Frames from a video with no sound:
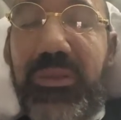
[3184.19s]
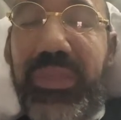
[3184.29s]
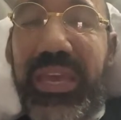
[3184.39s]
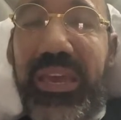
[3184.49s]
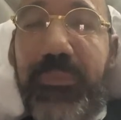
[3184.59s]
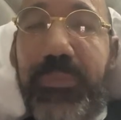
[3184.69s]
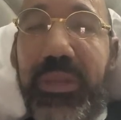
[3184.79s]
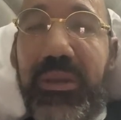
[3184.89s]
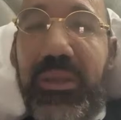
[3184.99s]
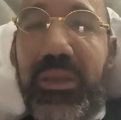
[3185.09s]
They have
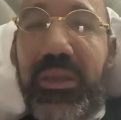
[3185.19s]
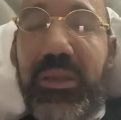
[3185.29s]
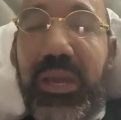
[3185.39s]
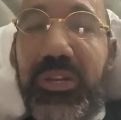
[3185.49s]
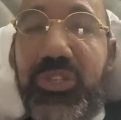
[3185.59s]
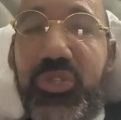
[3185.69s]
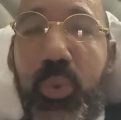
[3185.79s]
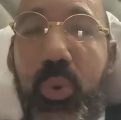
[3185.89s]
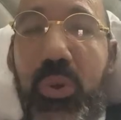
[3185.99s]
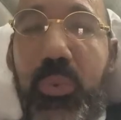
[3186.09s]
been kind of
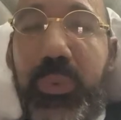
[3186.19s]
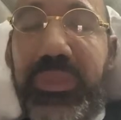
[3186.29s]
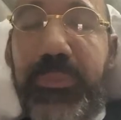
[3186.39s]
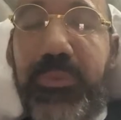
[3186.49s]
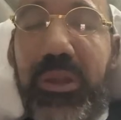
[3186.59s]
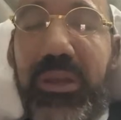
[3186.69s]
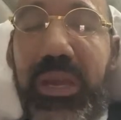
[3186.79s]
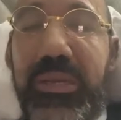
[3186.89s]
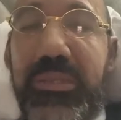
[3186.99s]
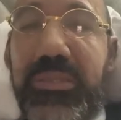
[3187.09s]
sore with the
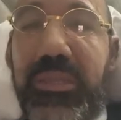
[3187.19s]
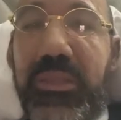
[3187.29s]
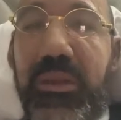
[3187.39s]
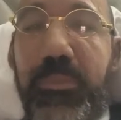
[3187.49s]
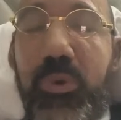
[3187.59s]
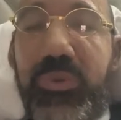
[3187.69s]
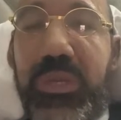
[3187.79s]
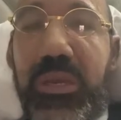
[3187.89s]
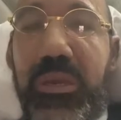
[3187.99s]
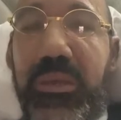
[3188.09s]
bronchitis and the
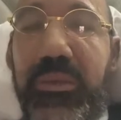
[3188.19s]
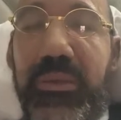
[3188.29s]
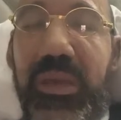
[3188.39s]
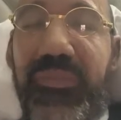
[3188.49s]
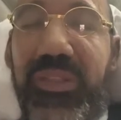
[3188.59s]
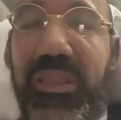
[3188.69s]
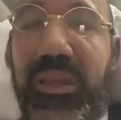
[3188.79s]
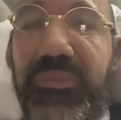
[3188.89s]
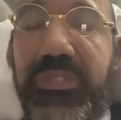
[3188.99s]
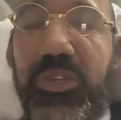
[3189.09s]
pneumonia. Have a
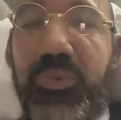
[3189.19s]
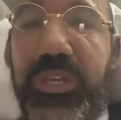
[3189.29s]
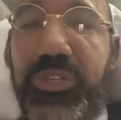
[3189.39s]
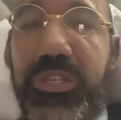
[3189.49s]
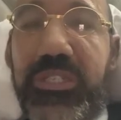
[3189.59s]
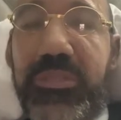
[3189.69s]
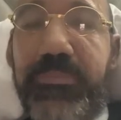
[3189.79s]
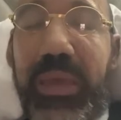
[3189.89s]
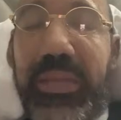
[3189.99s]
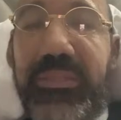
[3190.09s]
lot of secretions
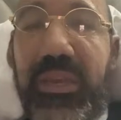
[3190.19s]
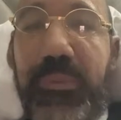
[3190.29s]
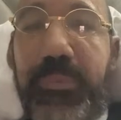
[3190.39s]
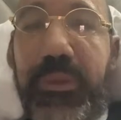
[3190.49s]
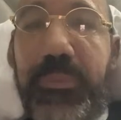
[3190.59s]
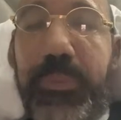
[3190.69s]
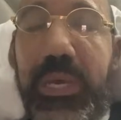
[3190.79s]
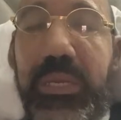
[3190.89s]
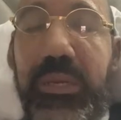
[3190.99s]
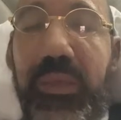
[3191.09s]
backed up,
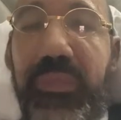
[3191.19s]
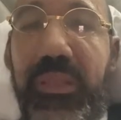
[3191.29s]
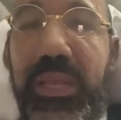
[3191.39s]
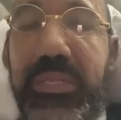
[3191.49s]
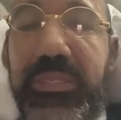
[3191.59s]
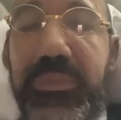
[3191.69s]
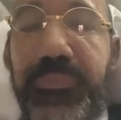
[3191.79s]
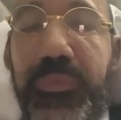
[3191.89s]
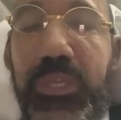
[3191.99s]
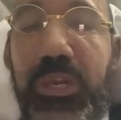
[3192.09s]
but nonetheless,
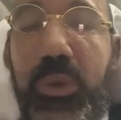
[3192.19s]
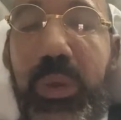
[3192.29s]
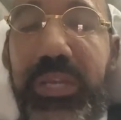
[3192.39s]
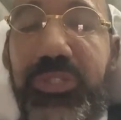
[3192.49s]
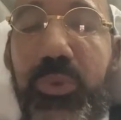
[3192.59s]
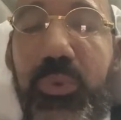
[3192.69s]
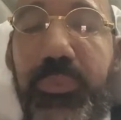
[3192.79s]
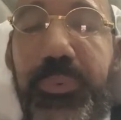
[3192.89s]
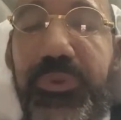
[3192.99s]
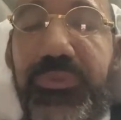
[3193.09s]
I
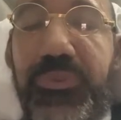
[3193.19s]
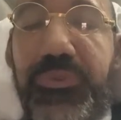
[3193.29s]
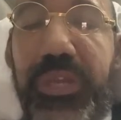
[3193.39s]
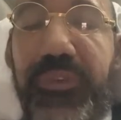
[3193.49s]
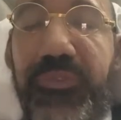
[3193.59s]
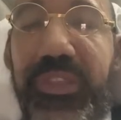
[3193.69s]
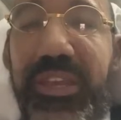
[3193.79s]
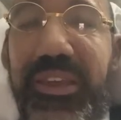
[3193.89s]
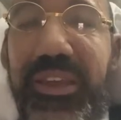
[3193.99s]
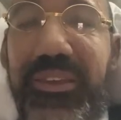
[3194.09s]
told producer Jennifer
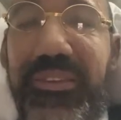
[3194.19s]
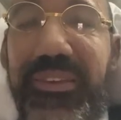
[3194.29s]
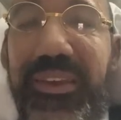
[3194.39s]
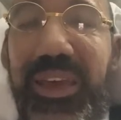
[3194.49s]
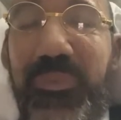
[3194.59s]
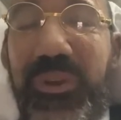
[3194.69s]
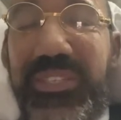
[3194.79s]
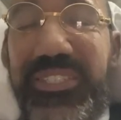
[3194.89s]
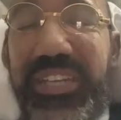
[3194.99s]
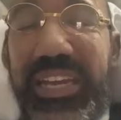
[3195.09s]
that I wanted
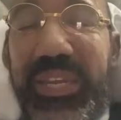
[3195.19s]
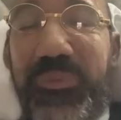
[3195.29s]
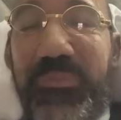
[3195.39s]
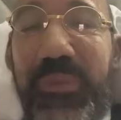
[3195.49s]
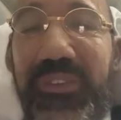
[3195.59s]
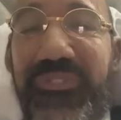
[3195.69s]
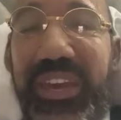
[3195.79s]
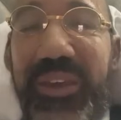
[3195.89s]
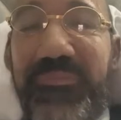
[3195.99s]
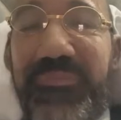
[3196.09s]
to check in with my
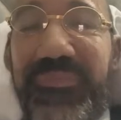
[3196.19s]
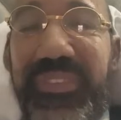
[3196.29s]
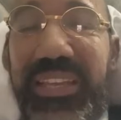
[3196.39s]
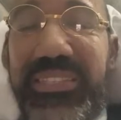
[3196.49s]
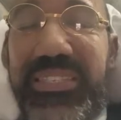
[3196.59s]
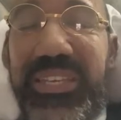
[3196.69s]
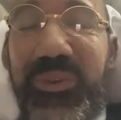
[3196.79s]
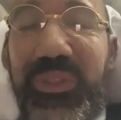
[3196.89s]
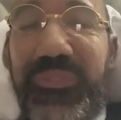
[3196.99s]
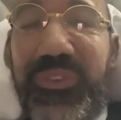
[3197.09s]
fam and see
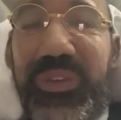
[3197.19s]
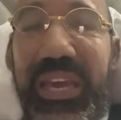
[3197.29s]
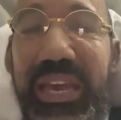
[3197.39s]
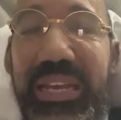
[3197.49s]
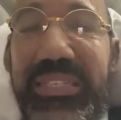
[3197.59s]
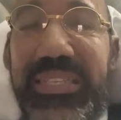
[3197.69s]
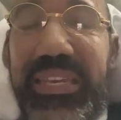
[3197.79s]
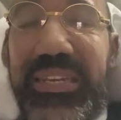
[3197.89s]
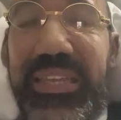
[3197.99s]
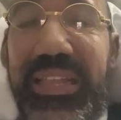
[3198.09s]
all of you guys
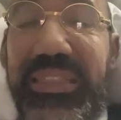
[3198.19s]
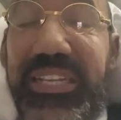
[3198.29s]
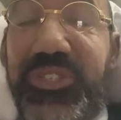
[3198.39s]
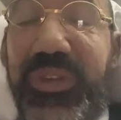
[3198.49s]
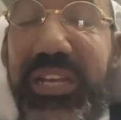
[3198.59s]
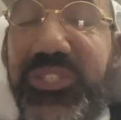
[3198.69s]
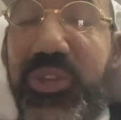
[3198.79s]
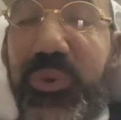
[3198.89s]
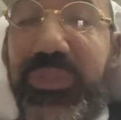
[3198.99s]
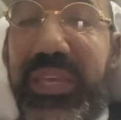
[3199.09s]
and let you guys
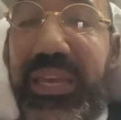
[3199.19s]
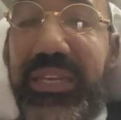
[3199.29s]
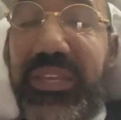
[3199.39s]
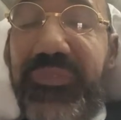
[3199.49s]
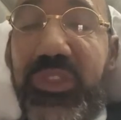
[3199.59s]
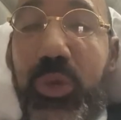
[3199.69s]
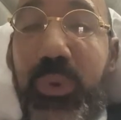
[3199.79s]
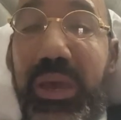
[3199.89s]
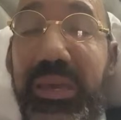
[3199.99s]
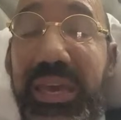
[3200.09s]
know that even though
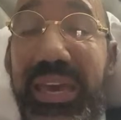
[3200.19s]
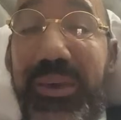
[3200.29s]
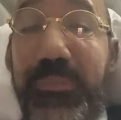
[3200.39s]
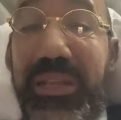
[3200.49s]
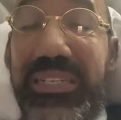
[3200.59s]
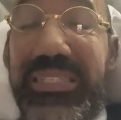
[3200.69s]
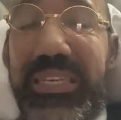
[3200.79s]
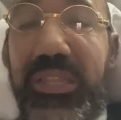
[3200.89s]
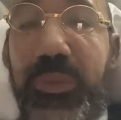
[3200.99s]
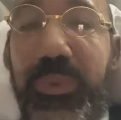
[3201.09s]
I am
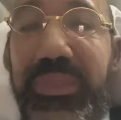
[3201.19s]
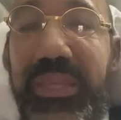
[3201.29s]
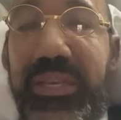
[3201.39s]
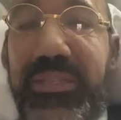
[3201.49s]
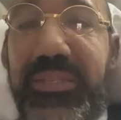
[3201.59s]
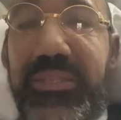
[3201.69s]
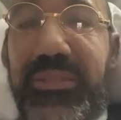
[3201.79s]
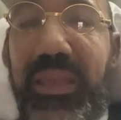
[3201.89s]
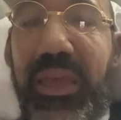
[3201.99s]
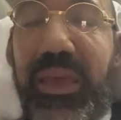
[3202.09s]
dealing with
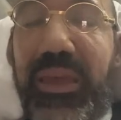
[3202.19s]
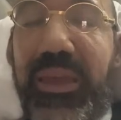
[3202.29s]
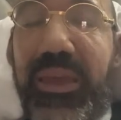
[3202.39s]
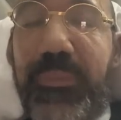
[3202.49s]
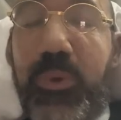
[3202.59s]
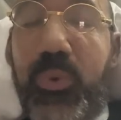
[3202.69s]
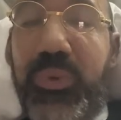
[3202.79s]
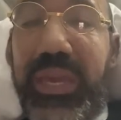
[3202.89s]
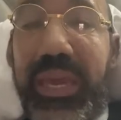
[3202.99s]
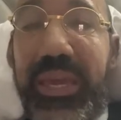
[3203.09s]
this, I am
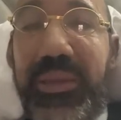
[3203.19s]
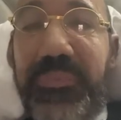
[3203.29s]
okay.